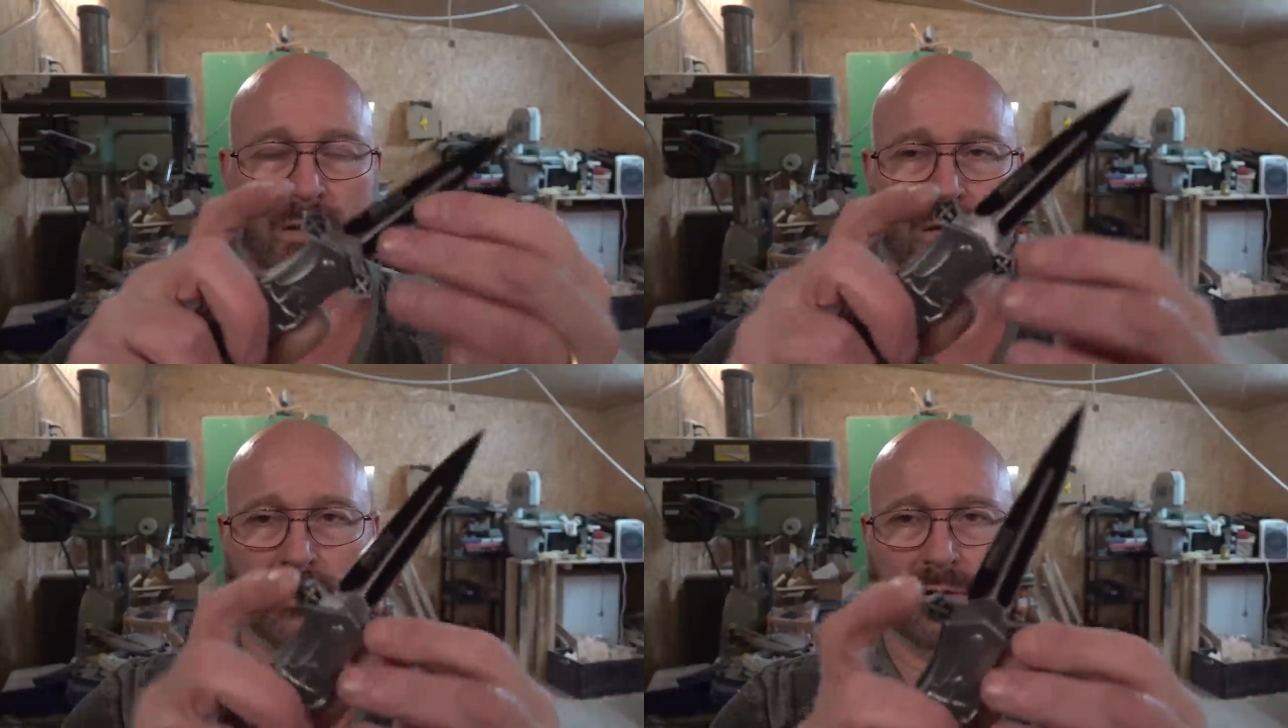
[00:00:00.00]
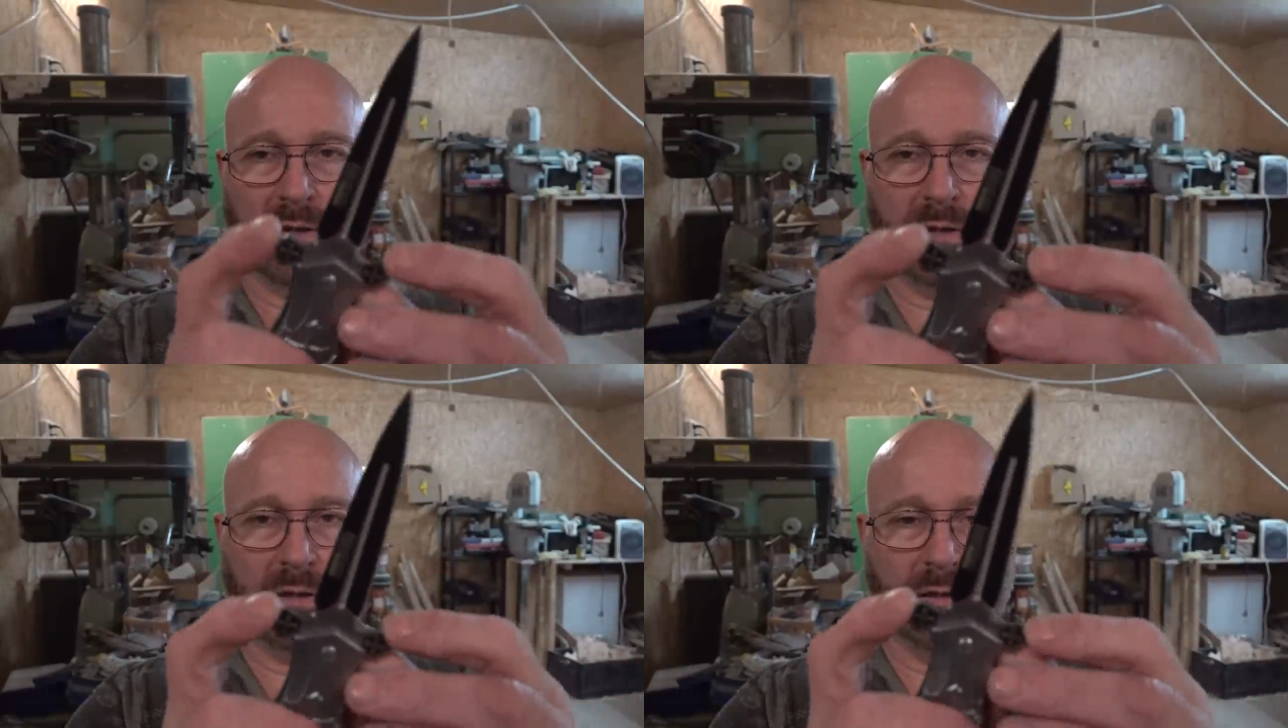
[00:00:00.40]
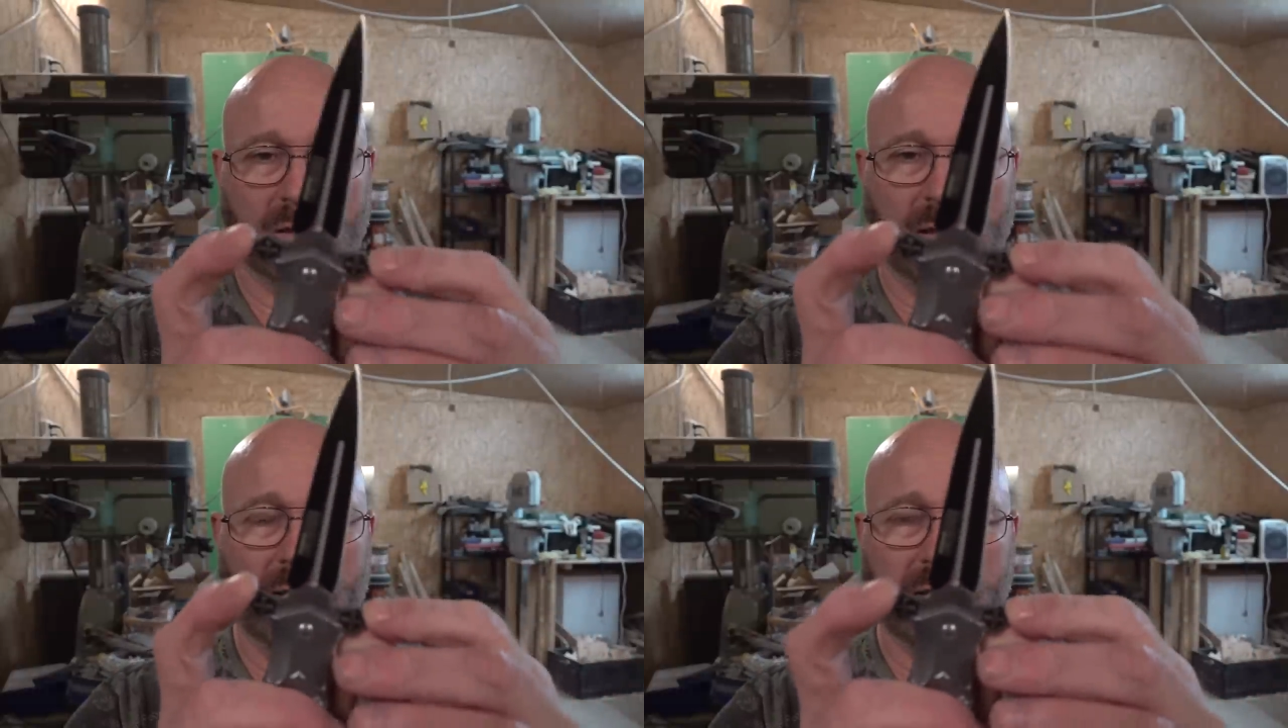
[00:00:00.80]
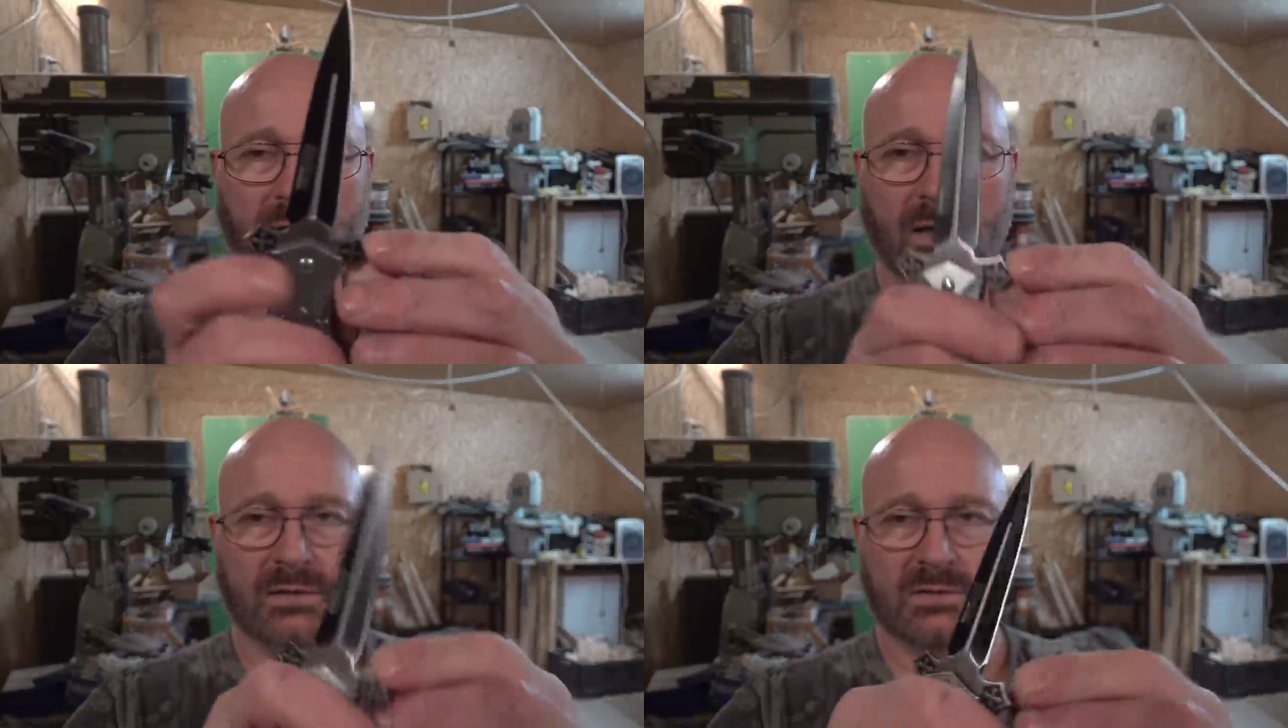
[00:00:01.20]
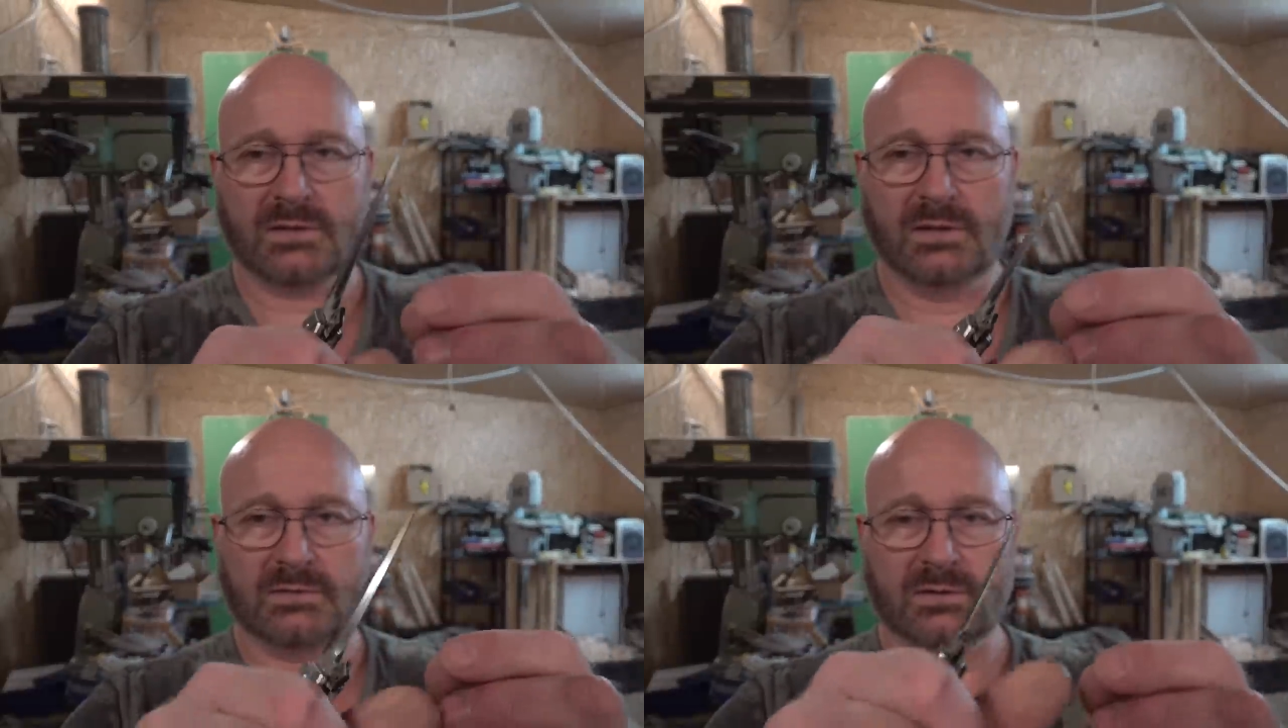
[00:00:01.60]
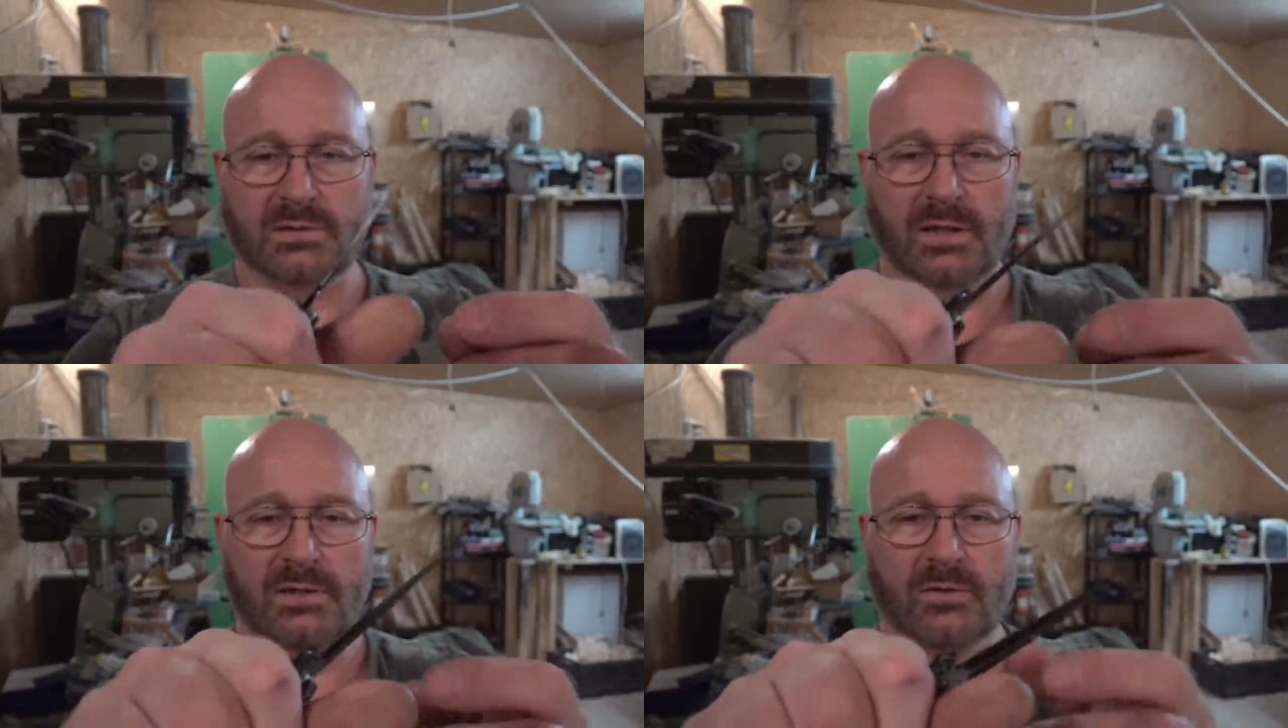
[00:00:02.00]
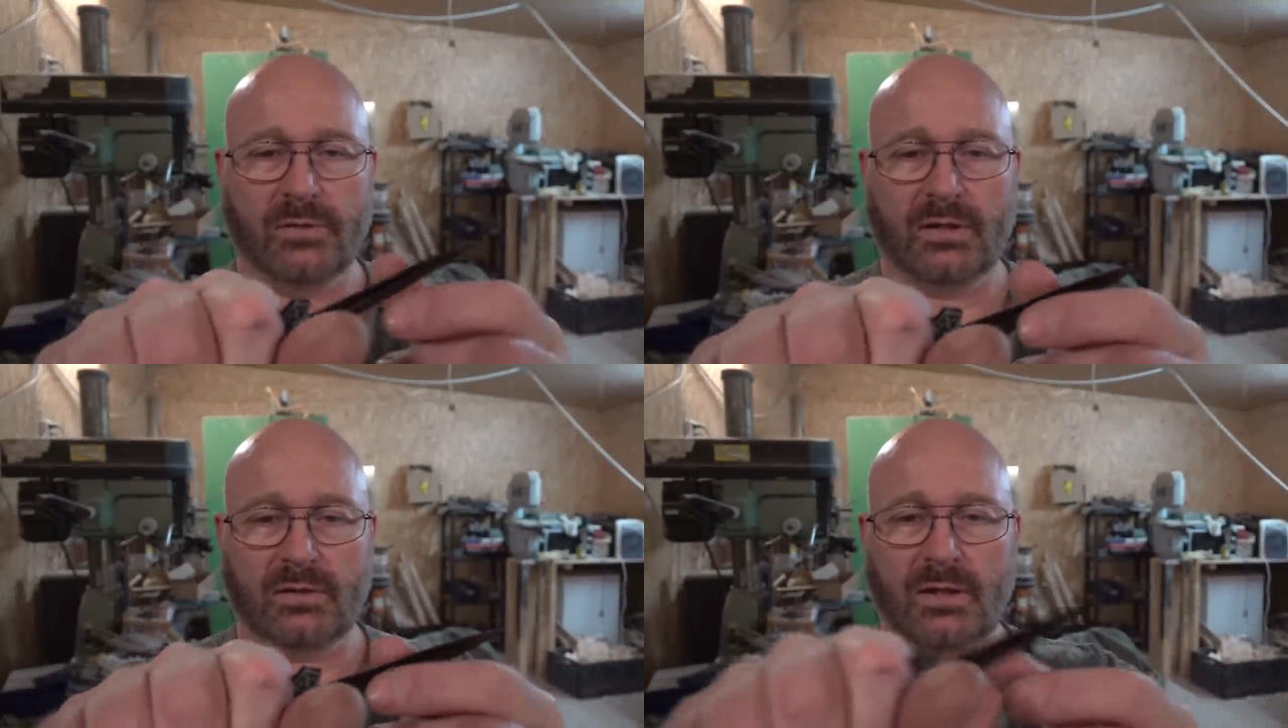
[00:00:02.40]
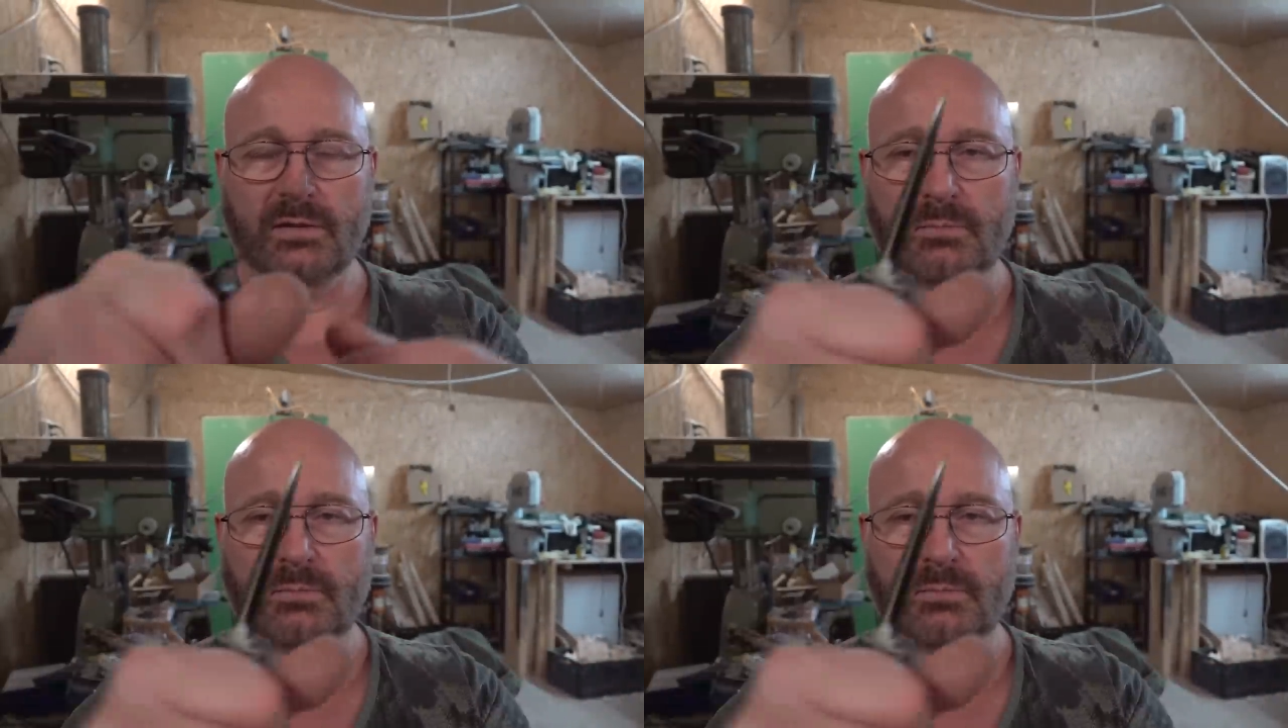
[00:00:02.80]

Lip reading: handguards is integrated in the